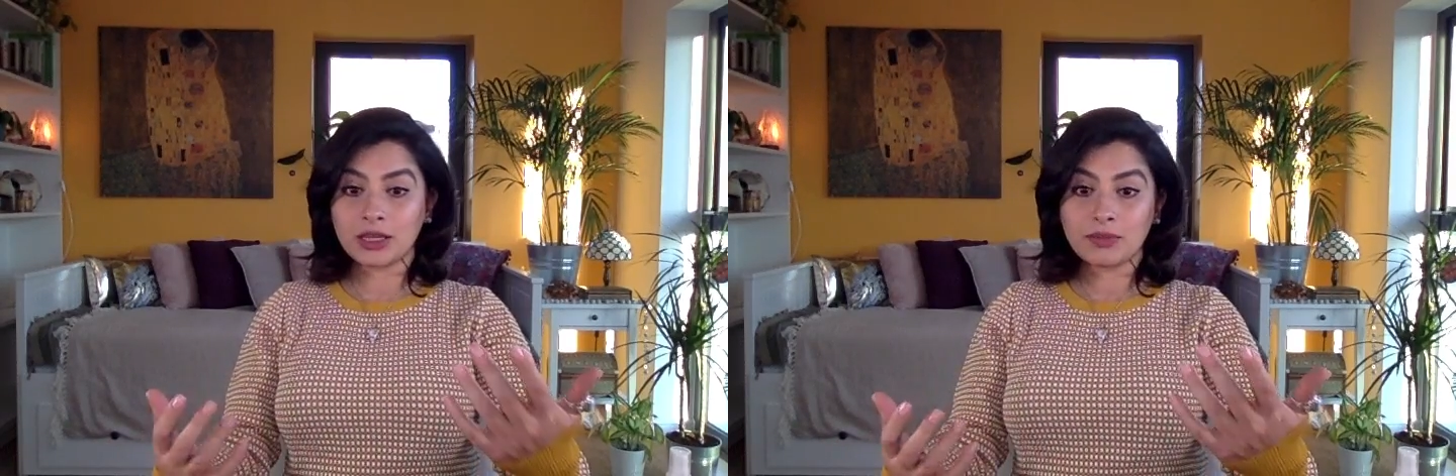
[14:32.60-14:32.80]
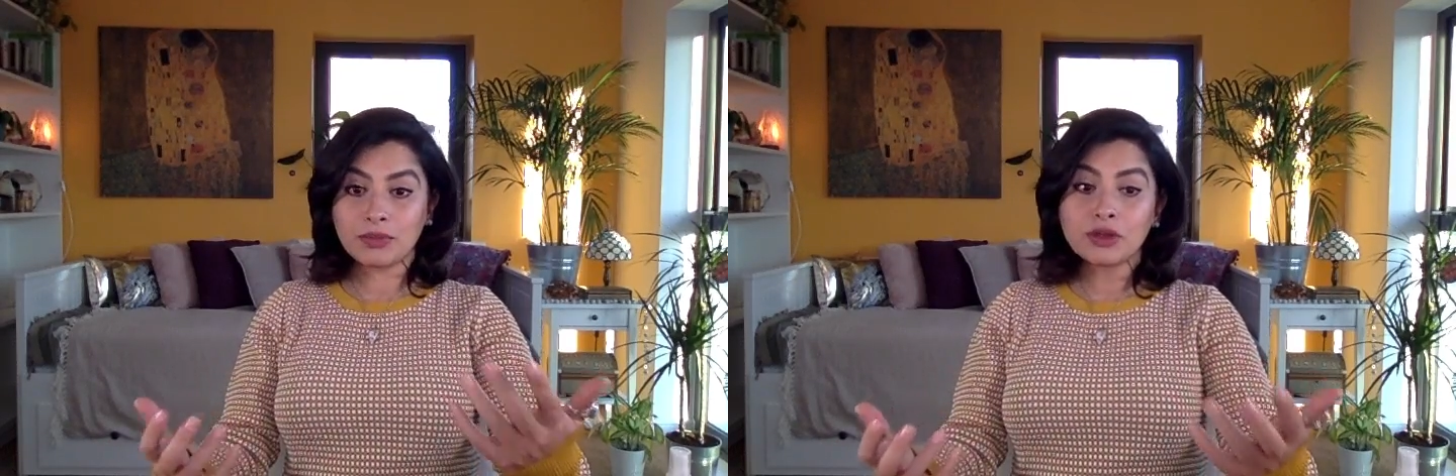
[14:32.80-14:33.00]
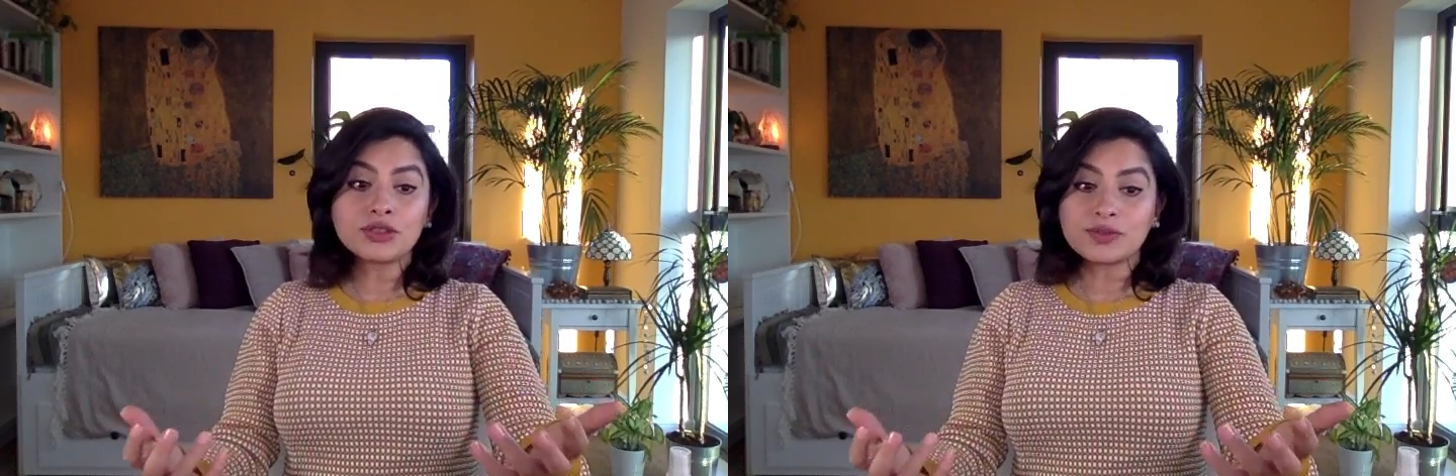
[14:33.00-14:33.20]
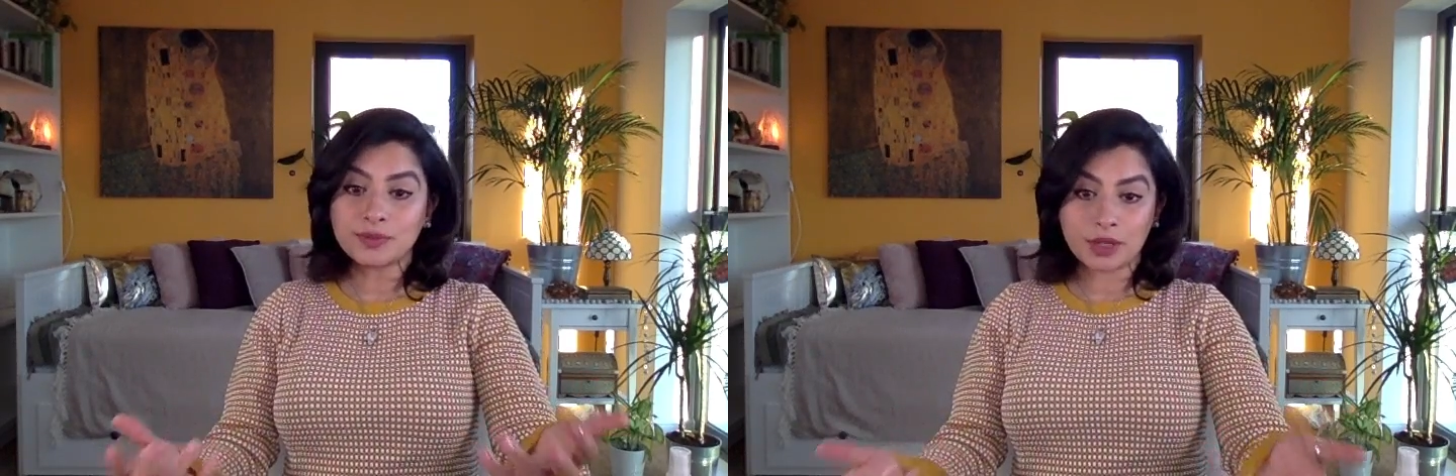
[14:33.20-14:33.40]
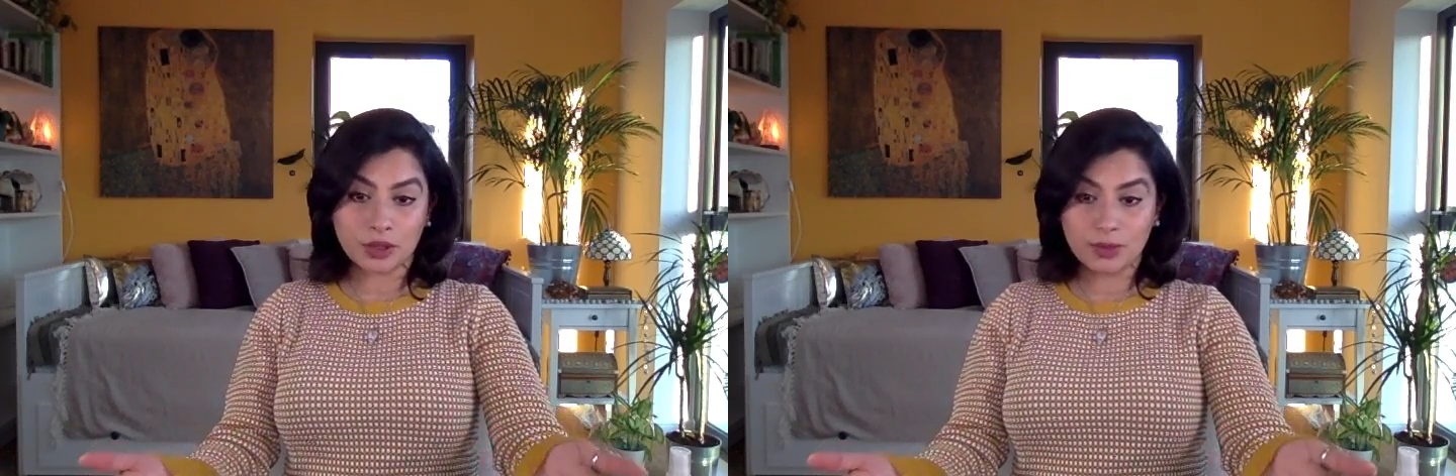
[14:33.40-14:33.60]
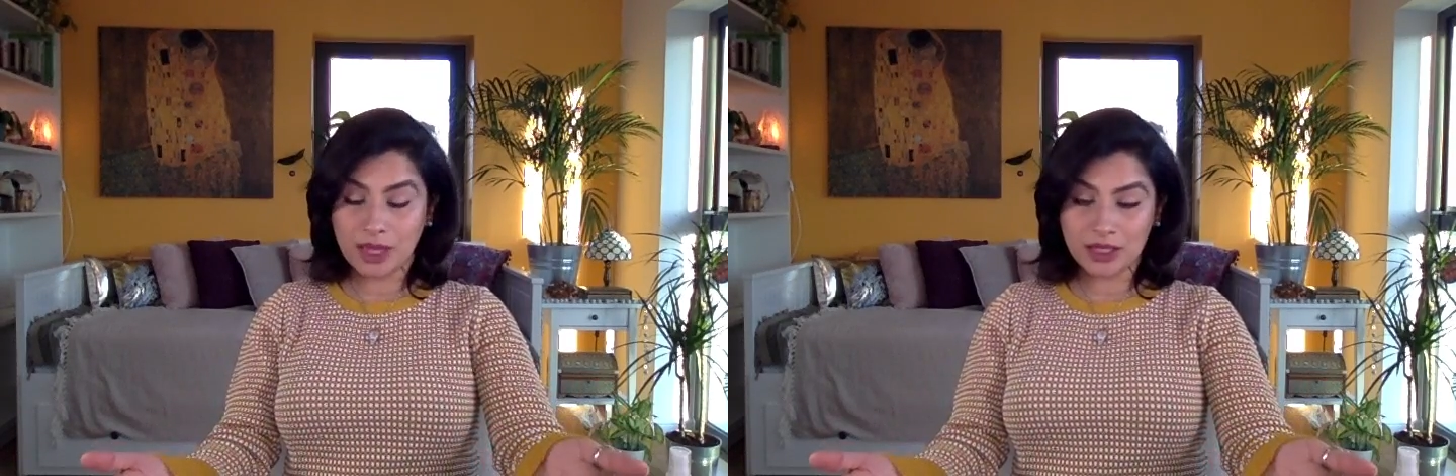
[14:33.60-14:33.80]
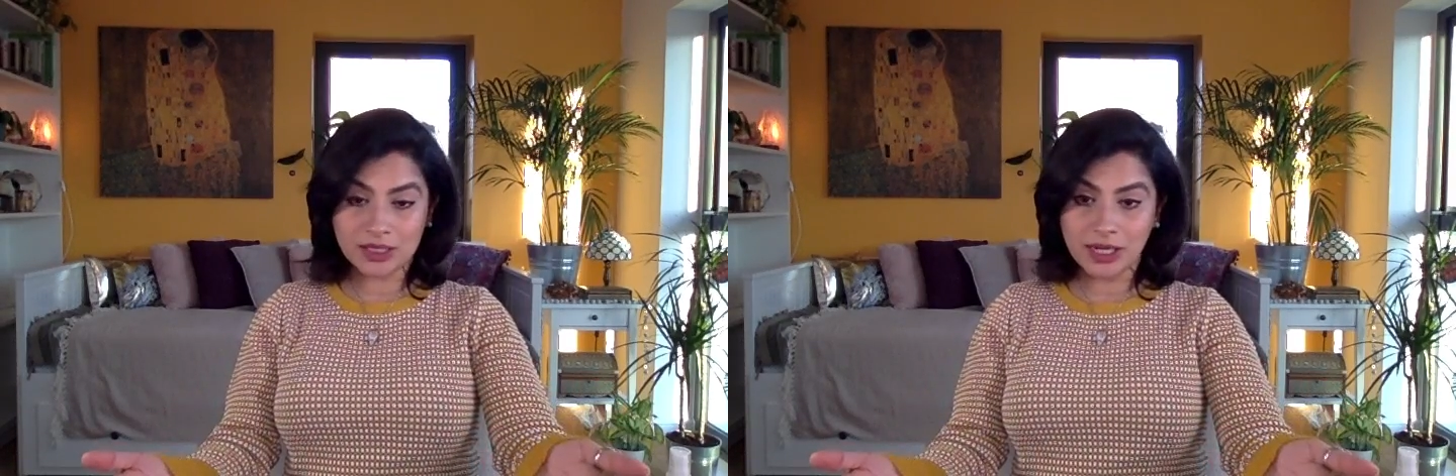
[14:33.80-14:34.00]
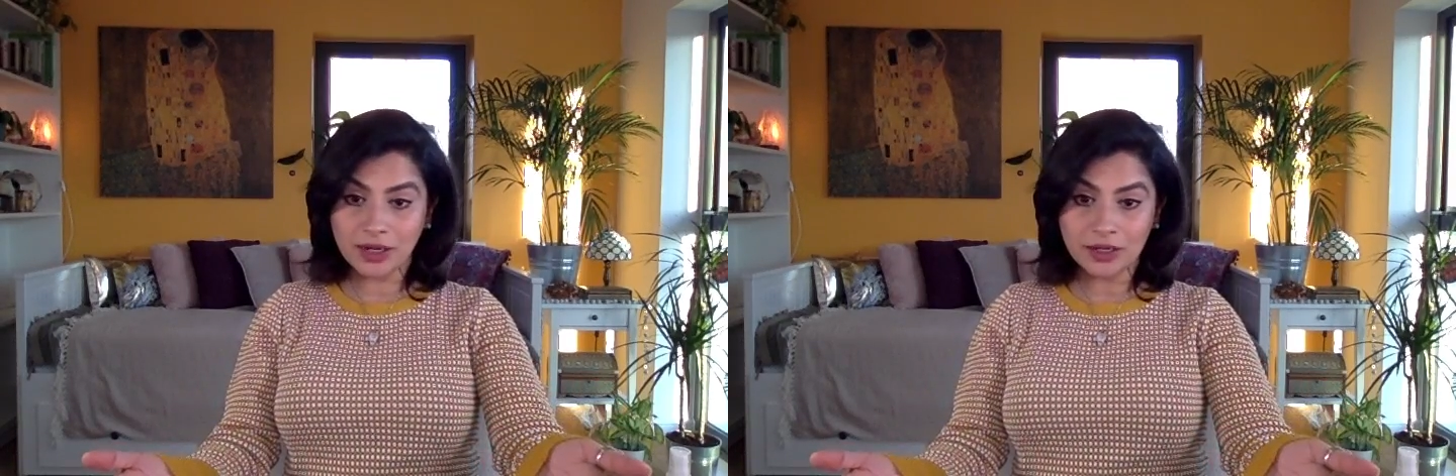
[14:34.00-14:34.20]
Most of them are
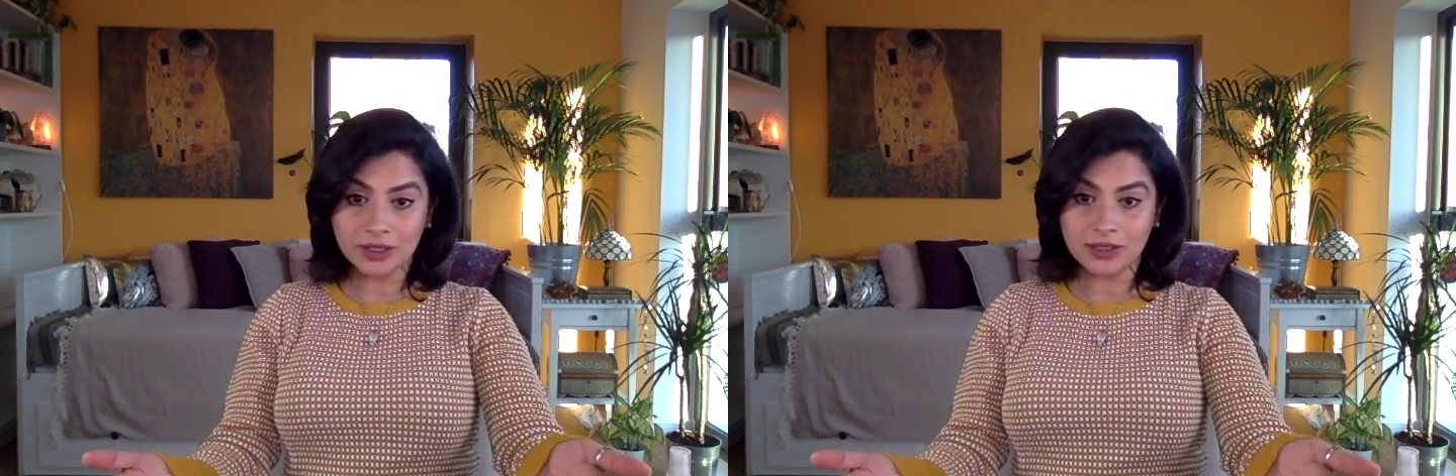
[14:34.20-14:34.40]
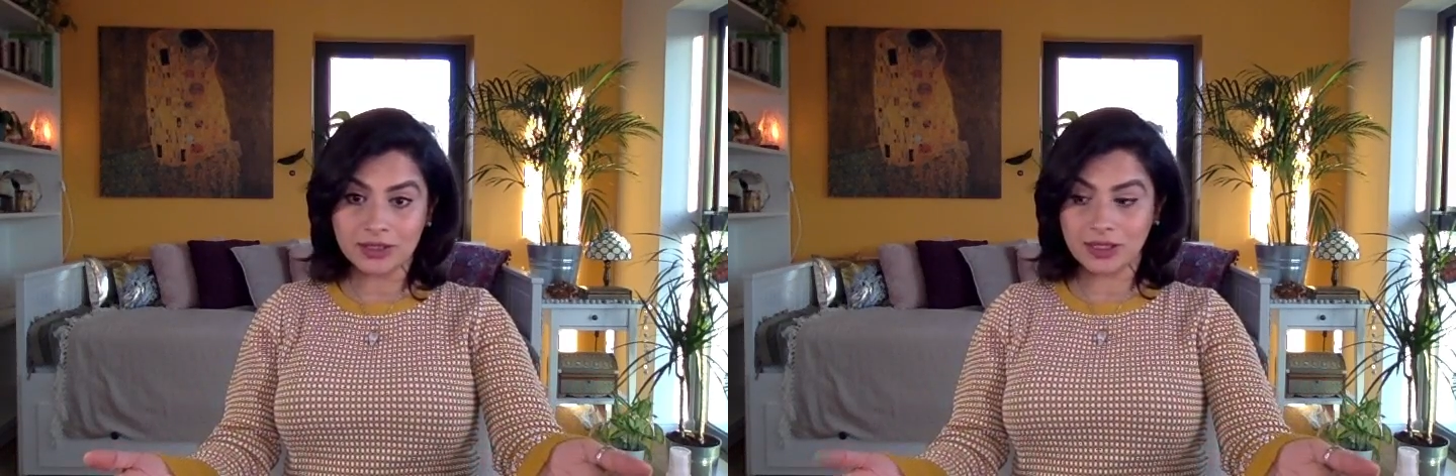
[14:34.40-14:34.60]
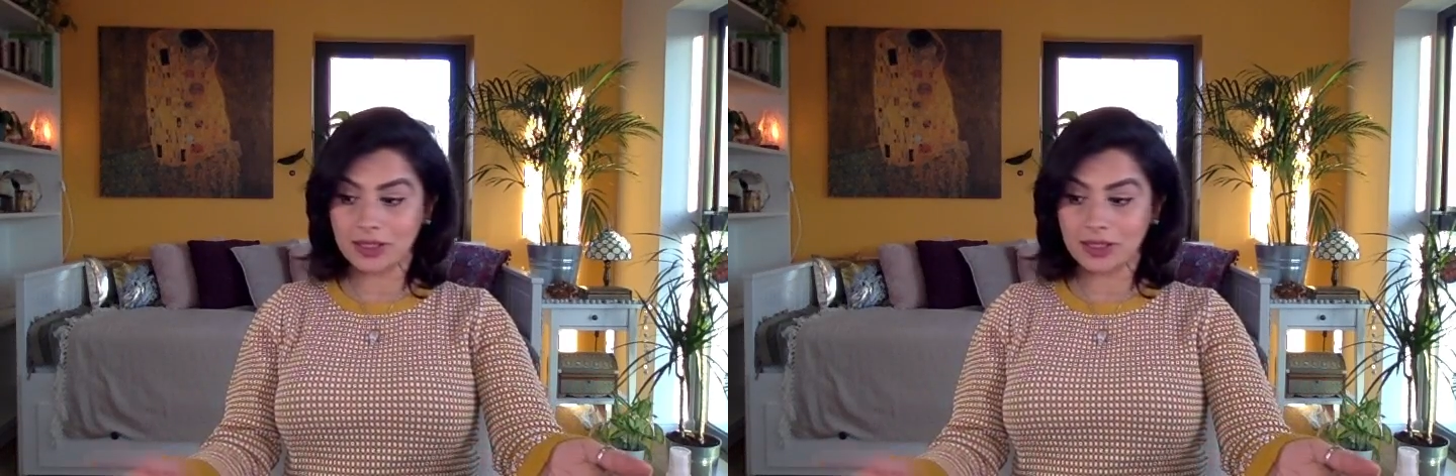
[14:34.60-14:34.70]
humanitarians.